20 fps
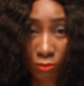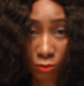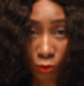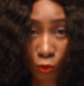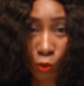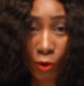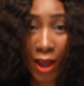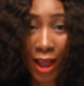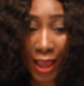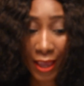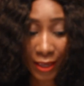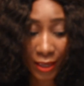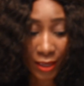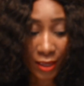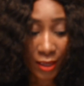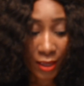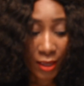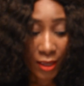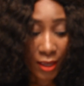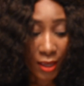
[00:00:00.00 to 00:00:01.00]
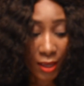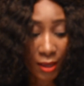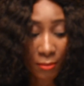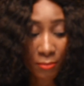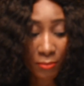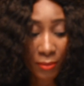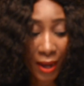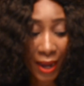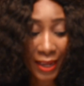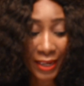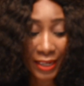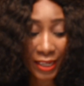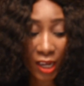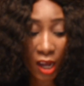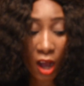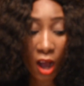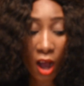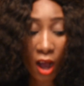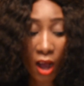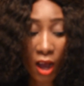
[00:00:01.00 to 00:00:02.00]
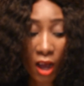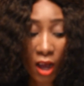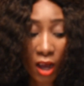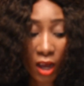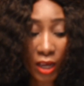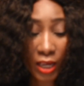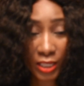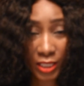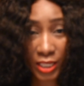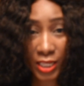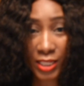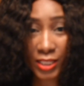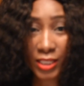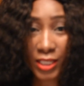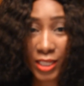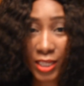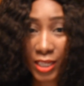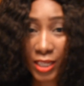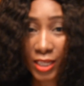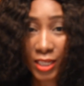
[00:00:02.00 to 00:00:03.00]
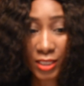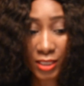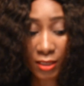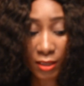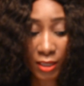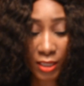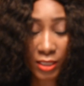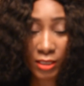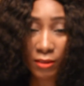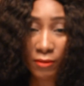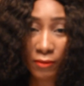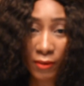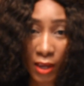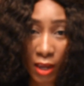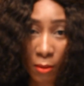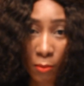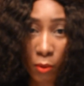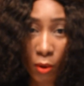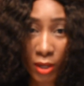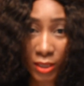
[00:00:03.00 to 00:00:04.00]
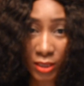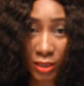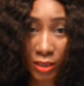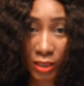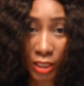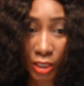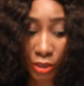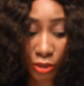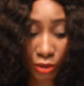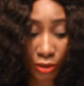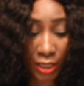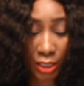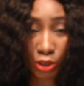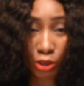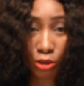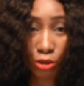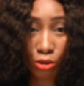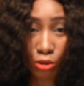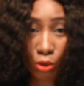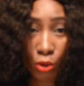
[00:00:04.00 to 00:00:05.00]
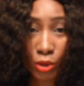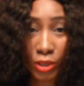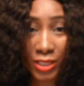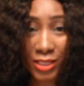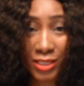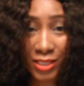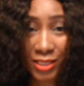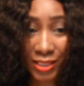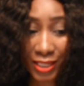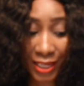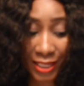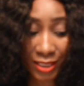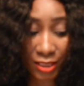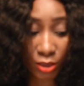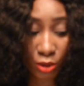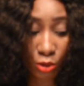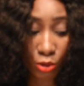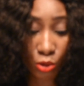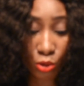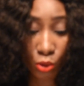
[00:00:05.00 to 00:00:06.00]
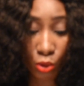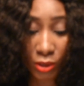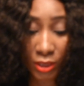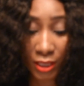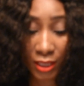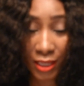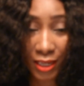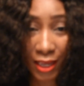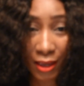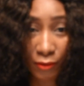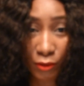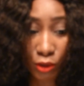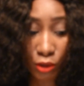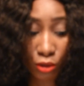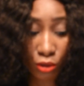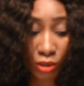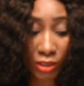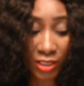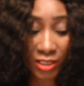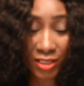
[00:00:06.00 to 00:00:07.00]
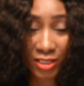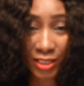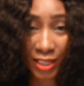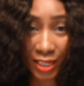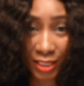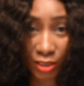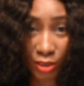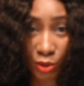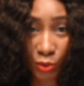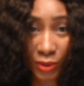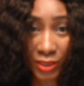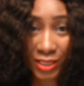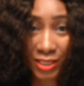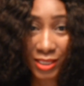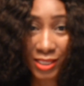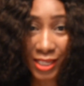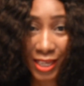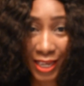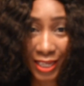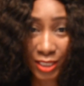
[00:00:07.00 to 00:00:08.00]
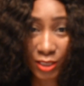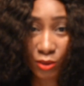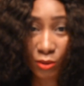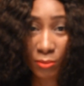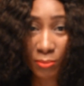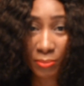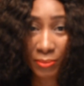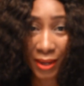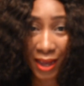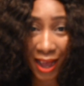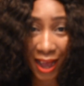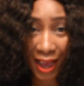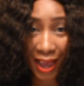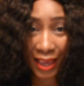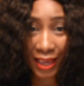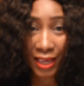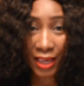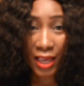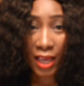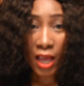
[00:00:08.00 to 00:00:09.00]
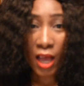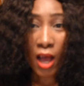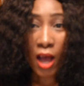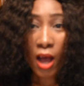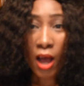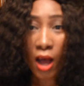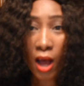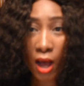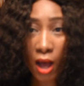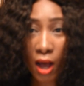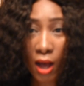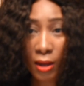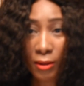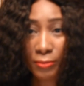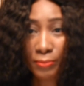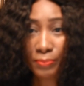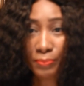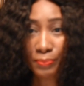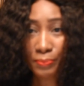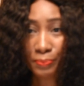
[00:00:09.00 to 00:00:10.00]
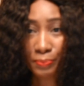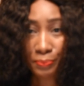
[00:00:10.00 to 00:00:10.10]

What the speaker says: why buying a car in Italy is a very important issue, and to know the states, to know the level, to know the status, what it takes to buy uh,